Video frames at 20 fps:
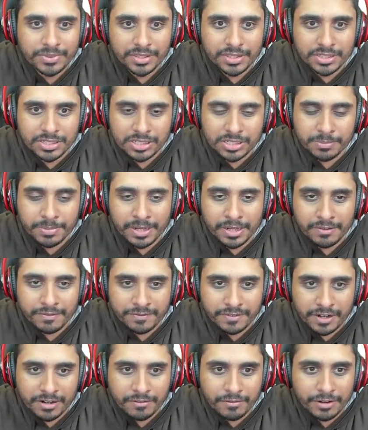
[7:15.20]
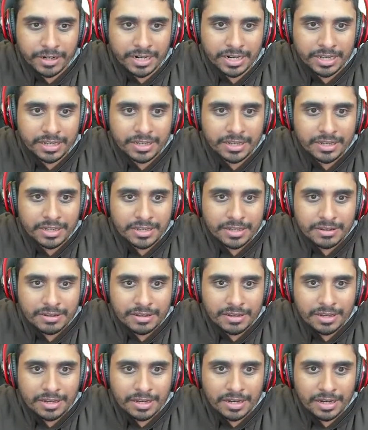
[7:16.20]
Just a bit of fun, really.
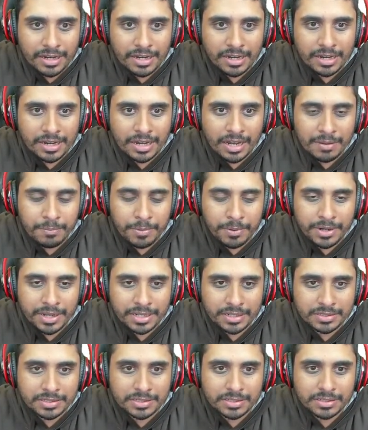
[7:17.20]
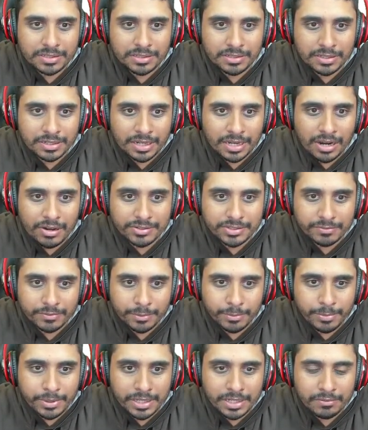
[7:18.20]
I predict the Carlton
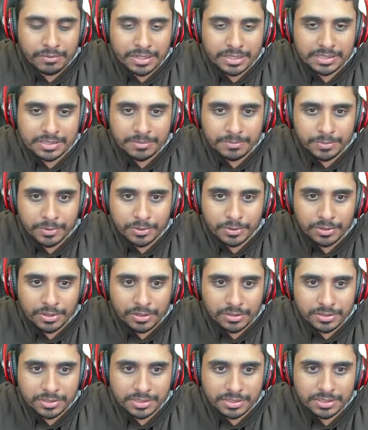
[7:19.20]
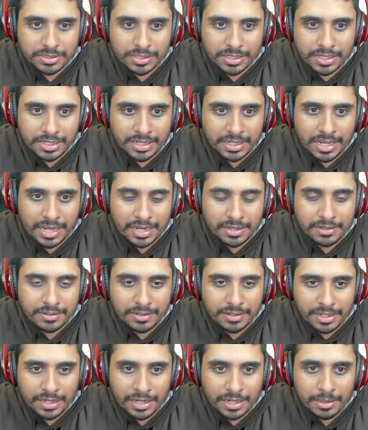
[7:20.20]
would beat the Western Bulldogs in that
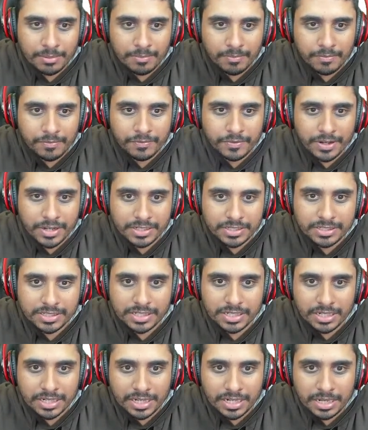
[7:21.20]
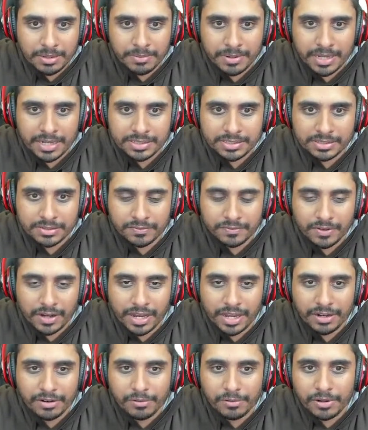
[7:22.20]
first elimination
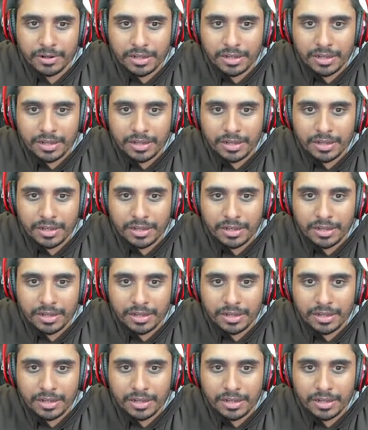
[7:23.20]
final.